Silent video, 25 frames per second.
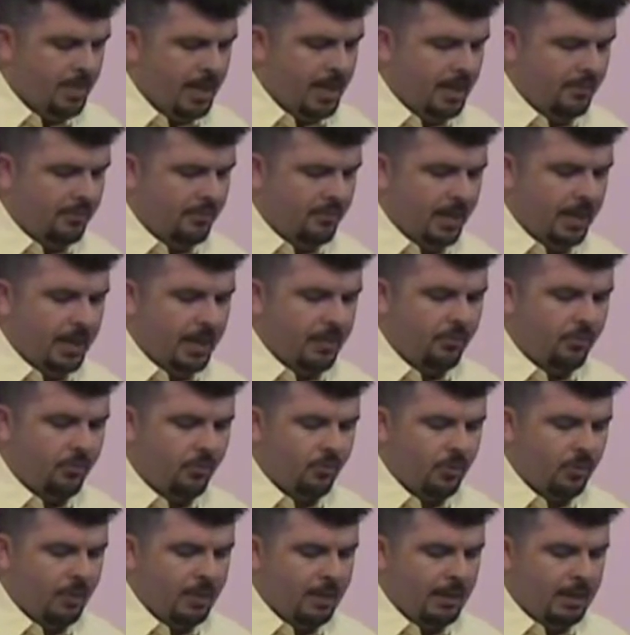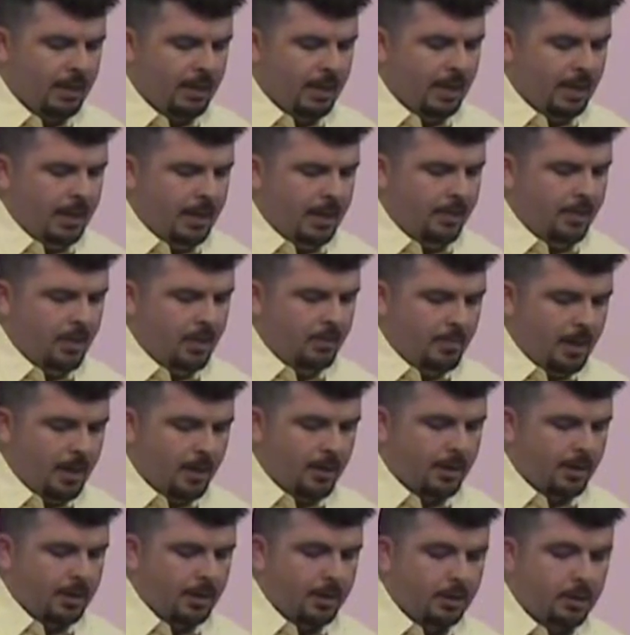many faiths in the
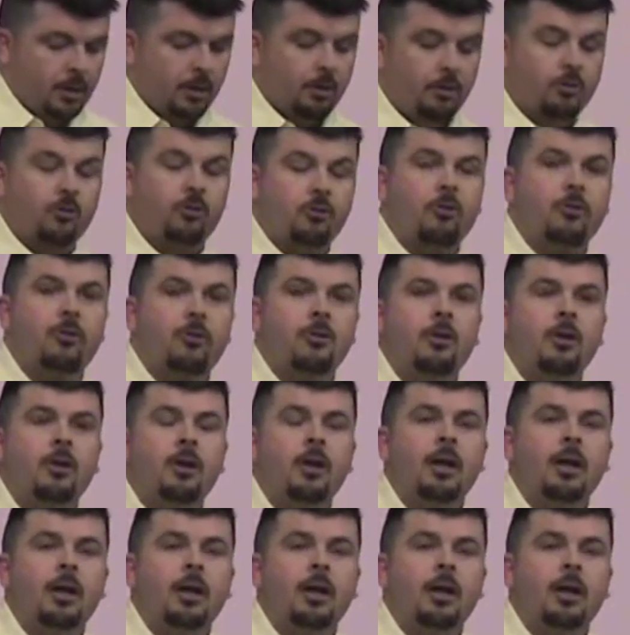American culture